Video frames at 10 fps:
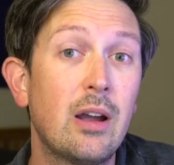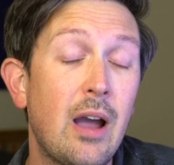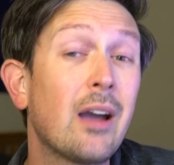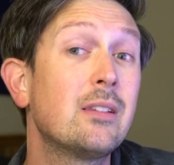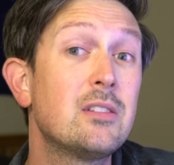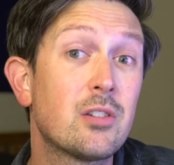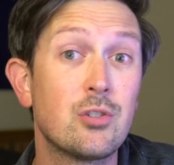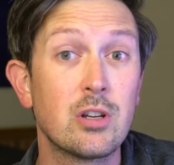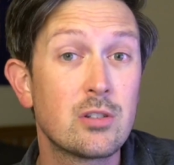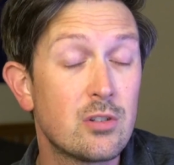I highly
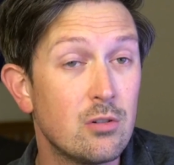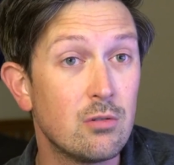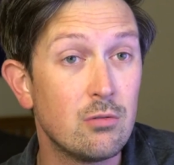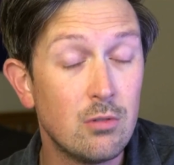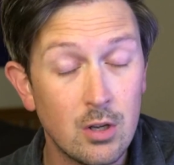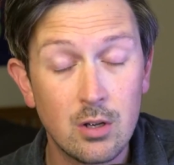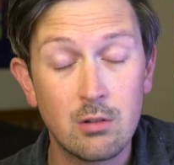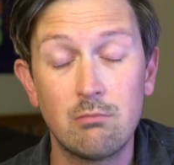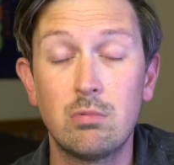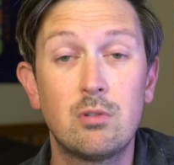suggest you
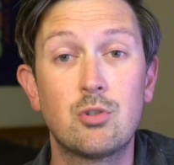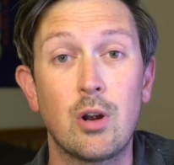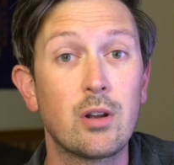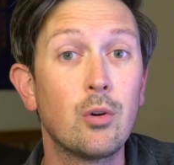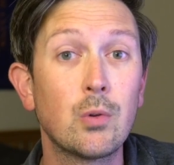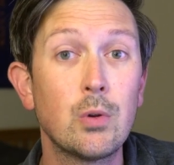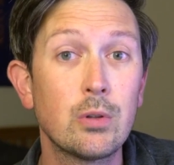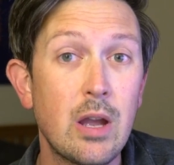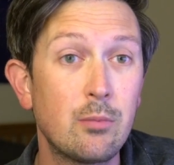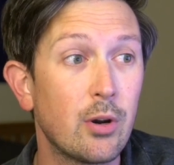try to go through your
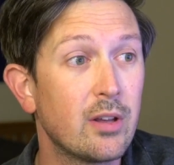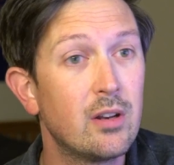library.